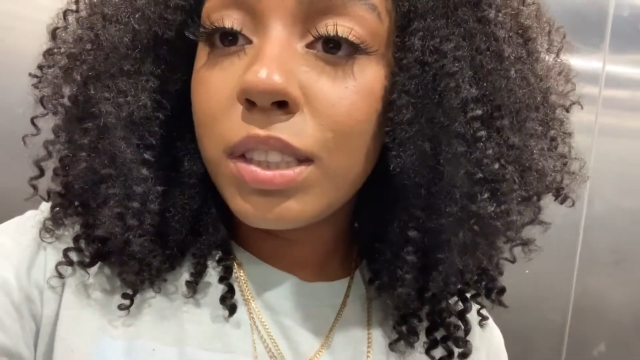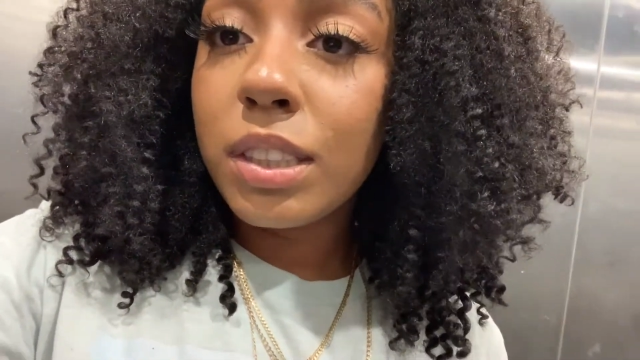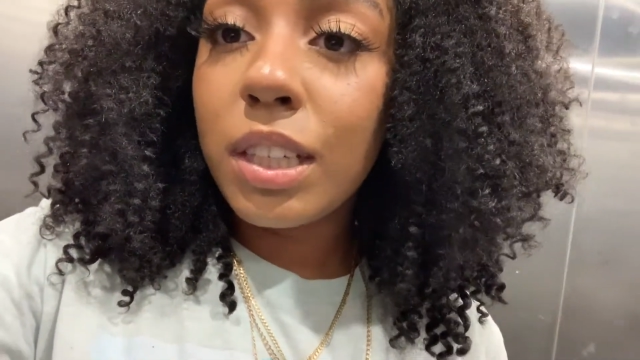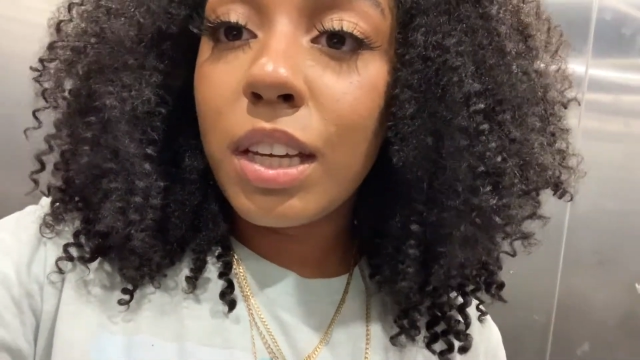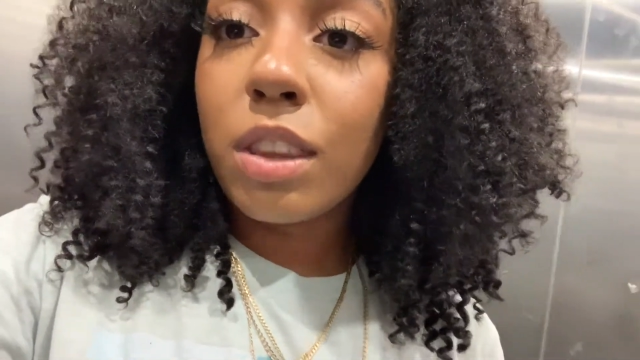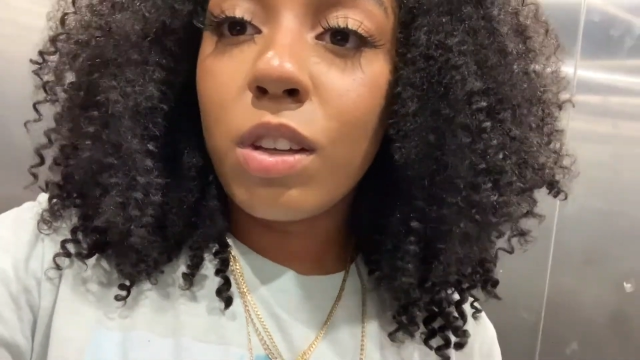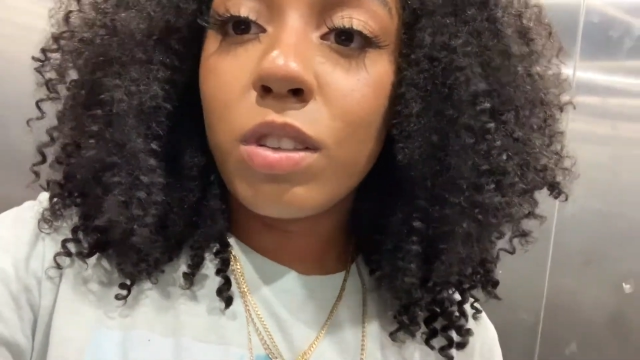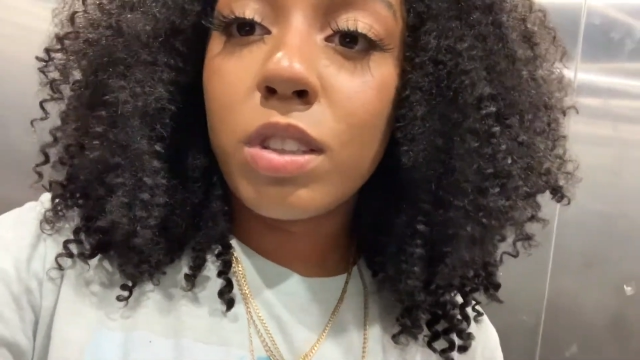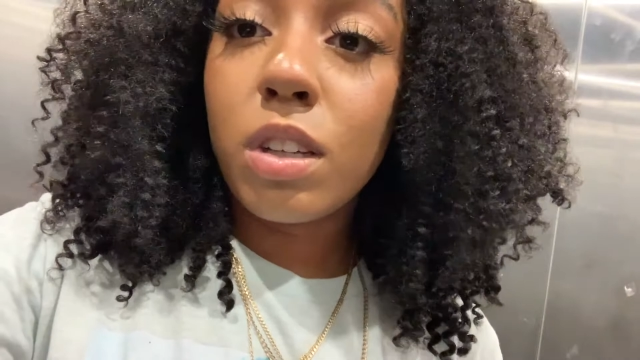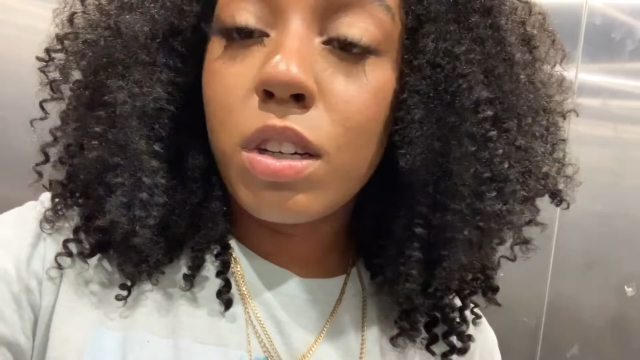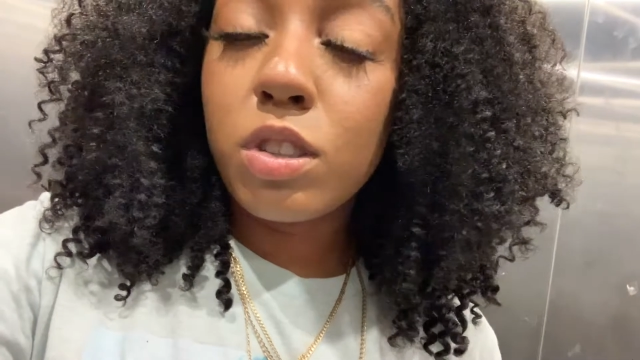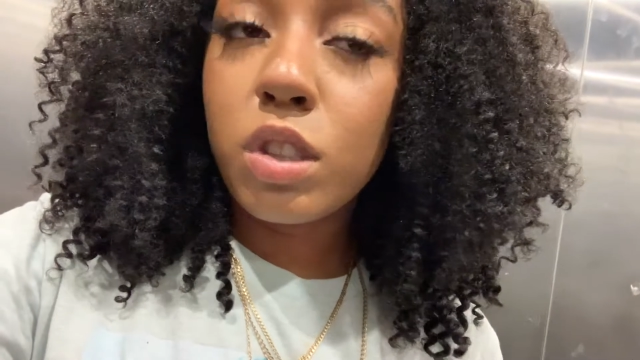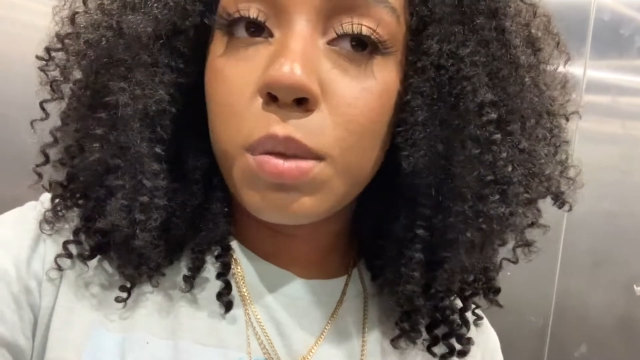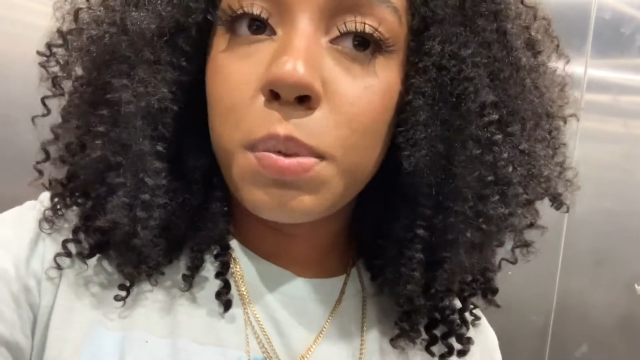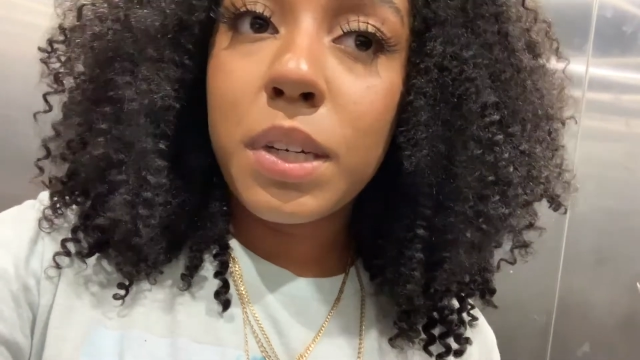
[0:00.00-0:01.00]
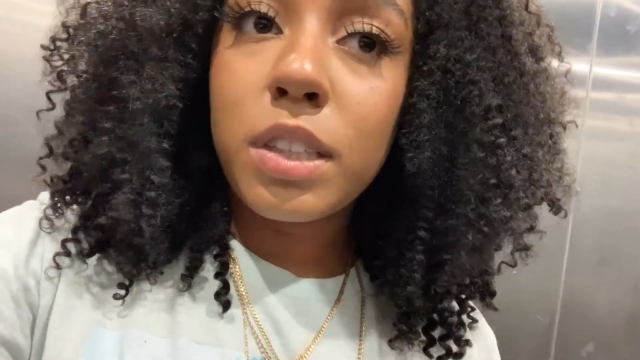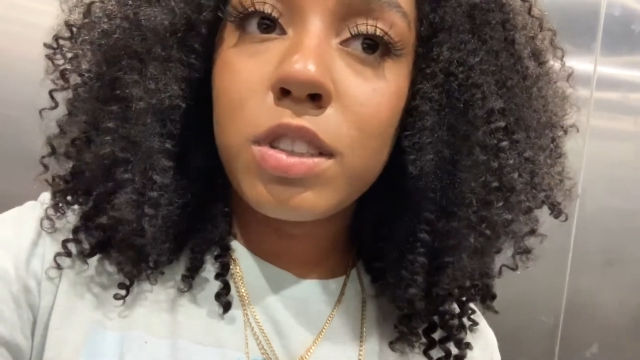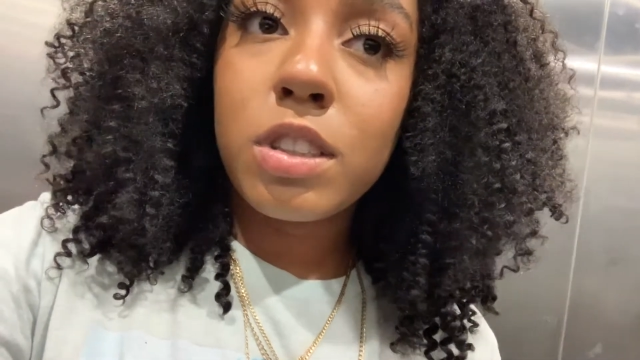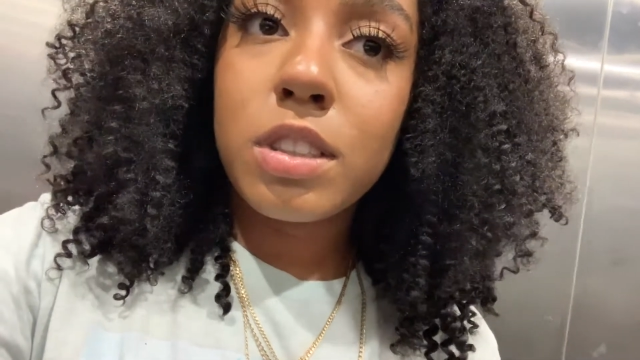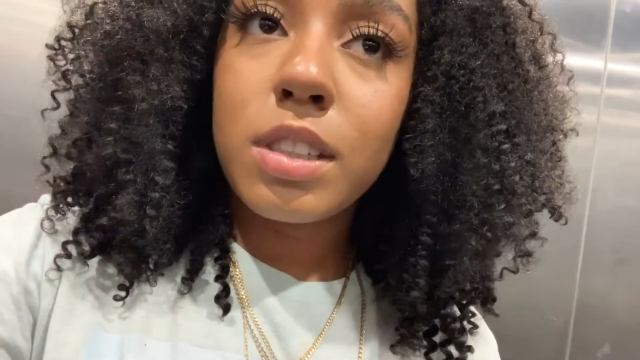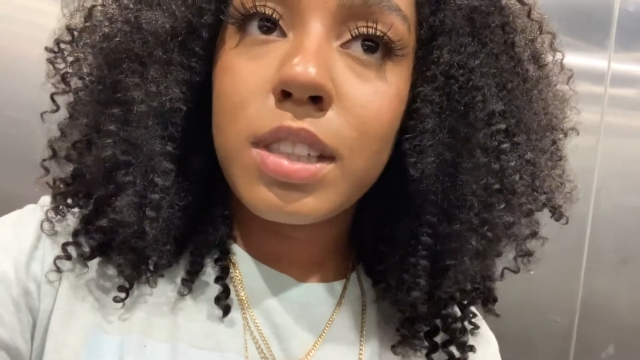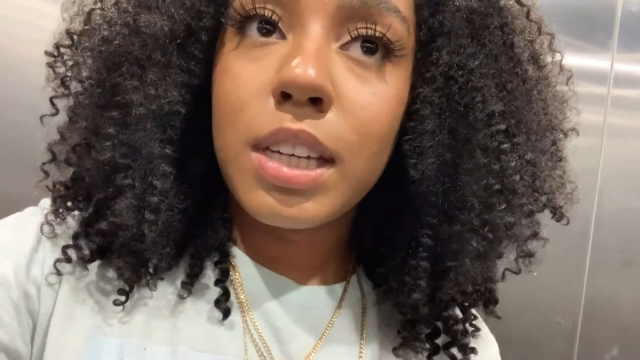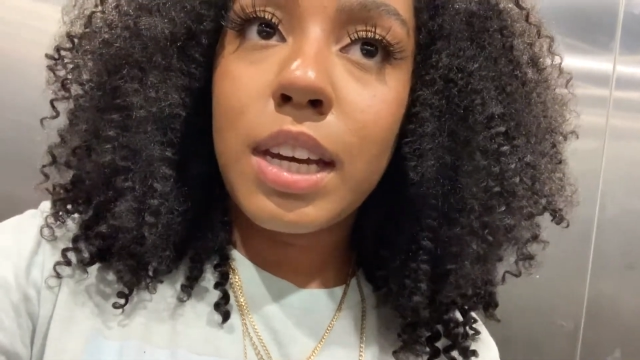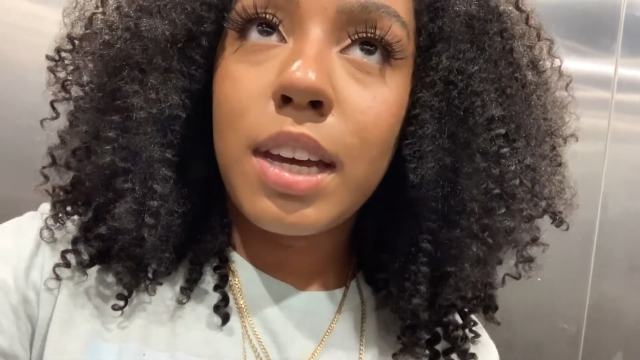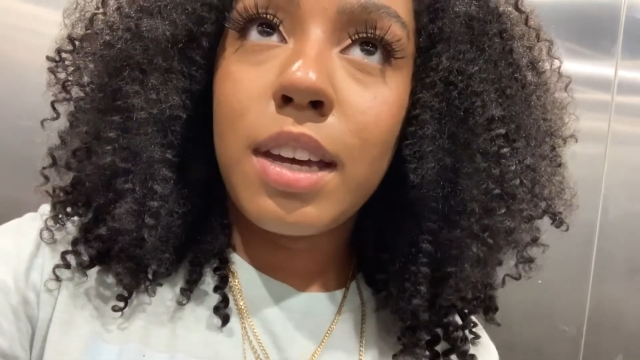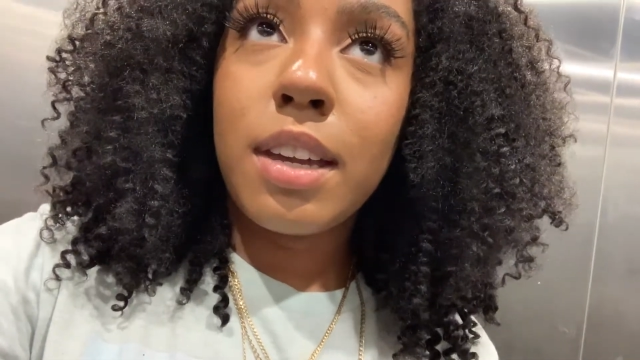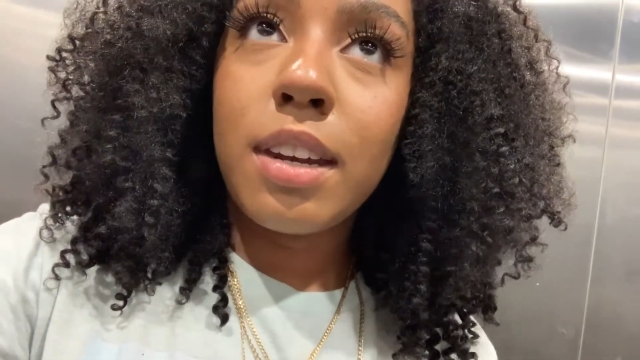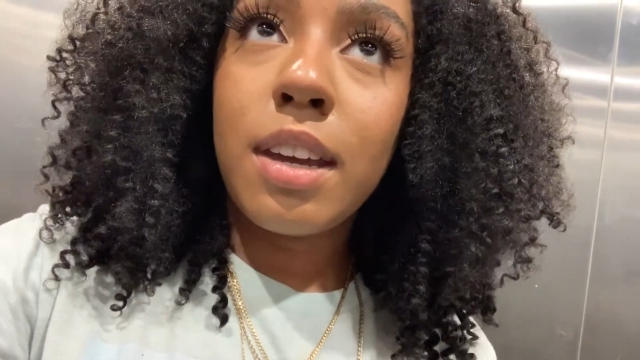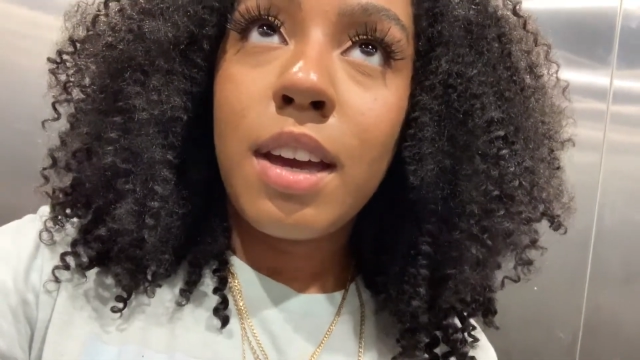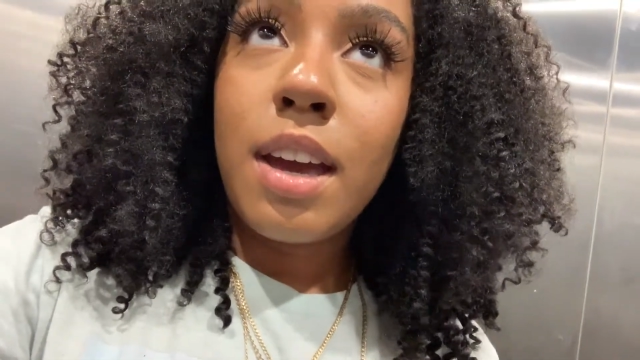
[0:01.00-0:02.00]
get those laundry pictures again.